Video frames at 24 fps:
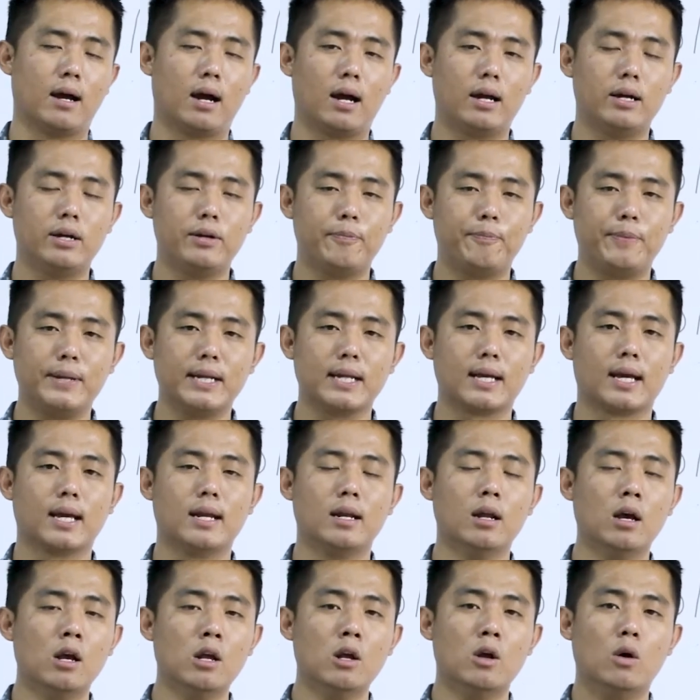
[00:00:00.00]
I repeat again,
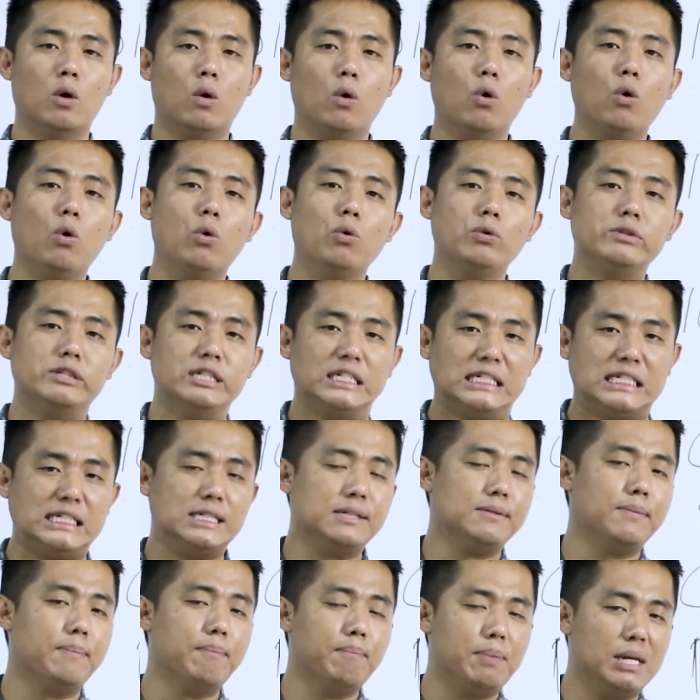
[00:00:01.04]

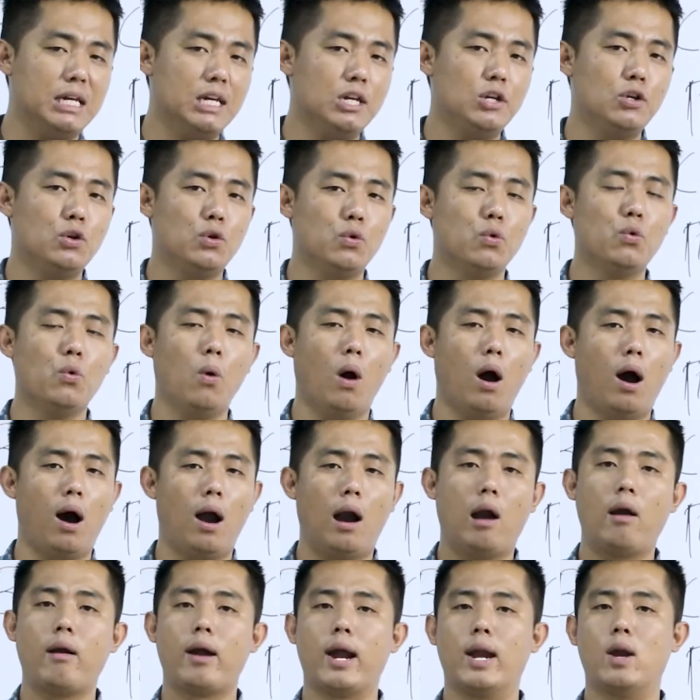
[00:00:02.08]

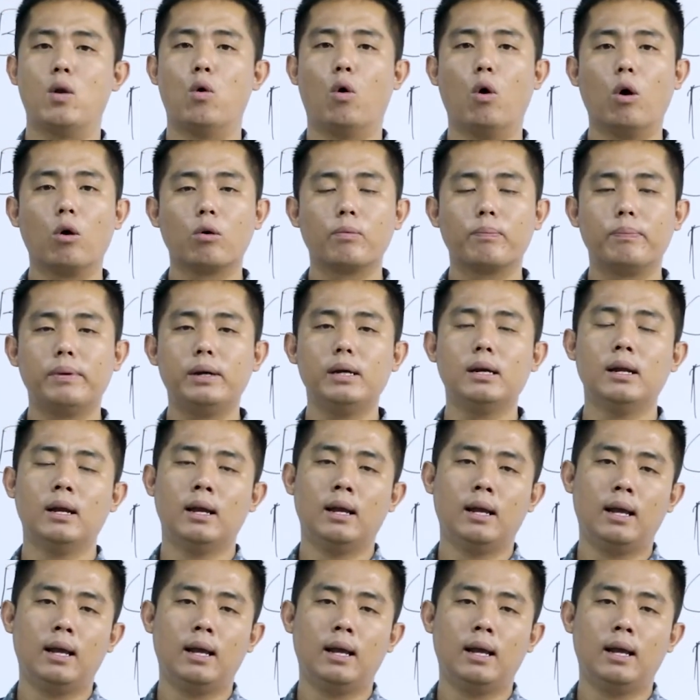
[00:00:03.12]
O-G-B-U-R-N, Oakburn